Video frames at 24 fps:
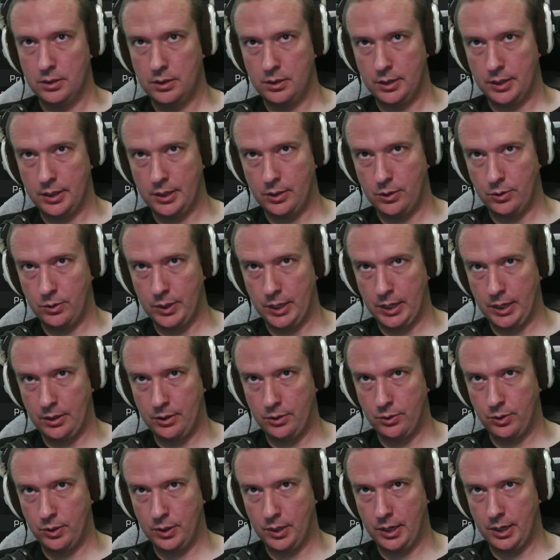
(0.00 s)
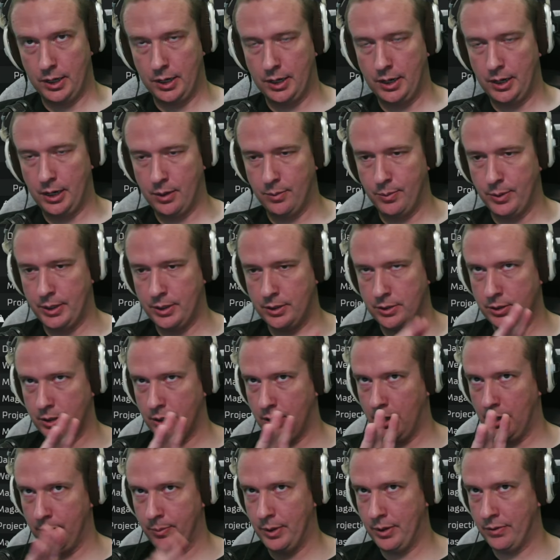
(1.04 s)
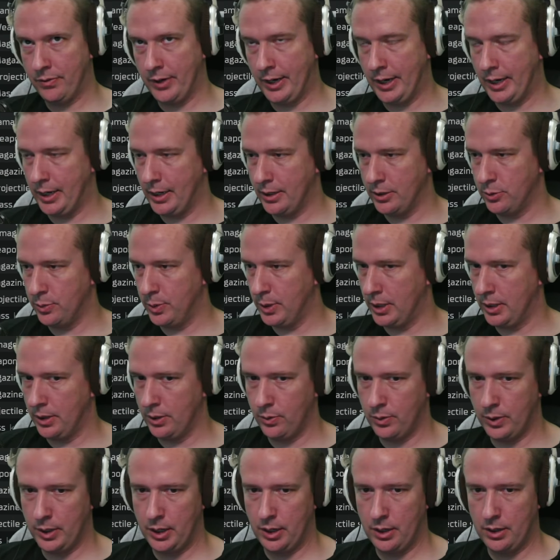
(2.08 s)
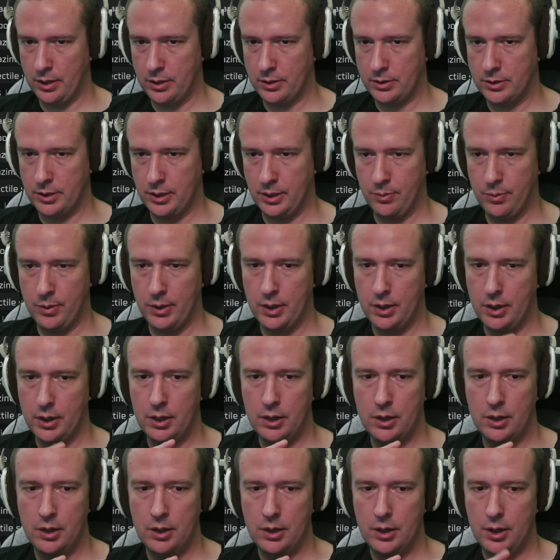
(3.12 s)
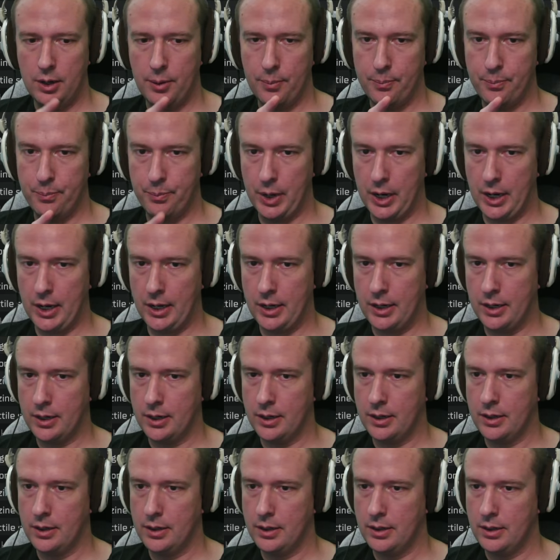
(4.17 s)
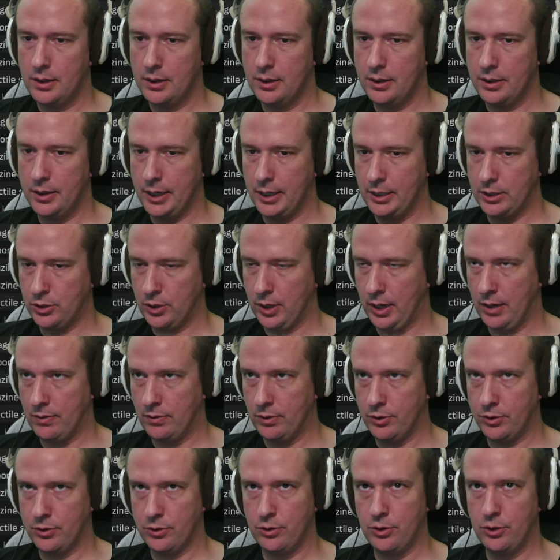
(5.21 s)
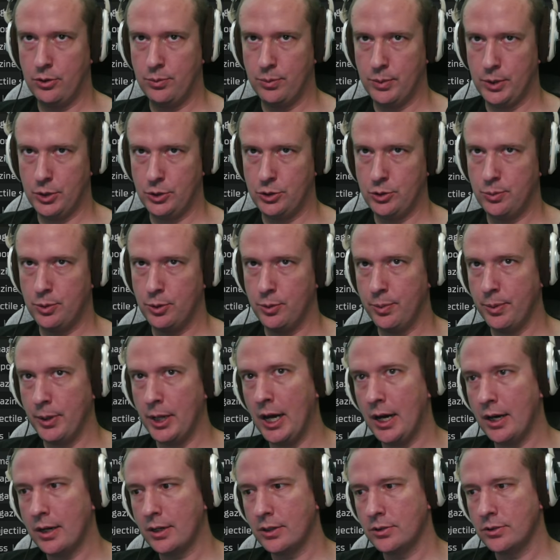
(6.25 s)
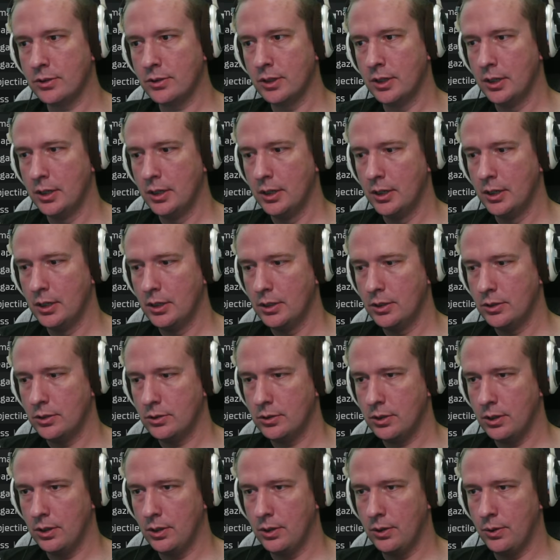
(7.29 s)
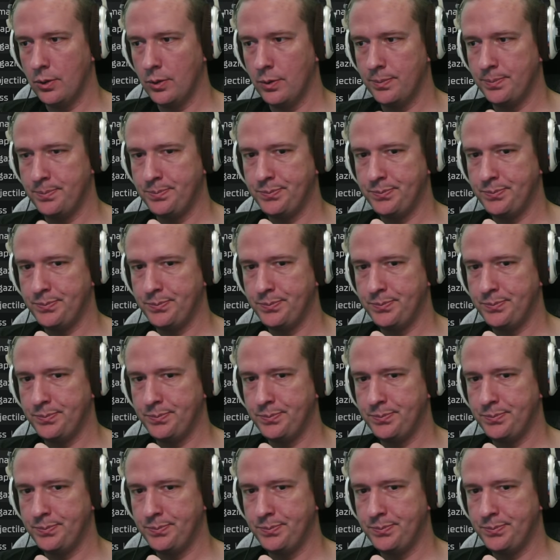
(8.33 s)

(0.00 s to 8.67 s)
Sorry, my fat head's been in the way all this time. But they travel through multiple blocks. So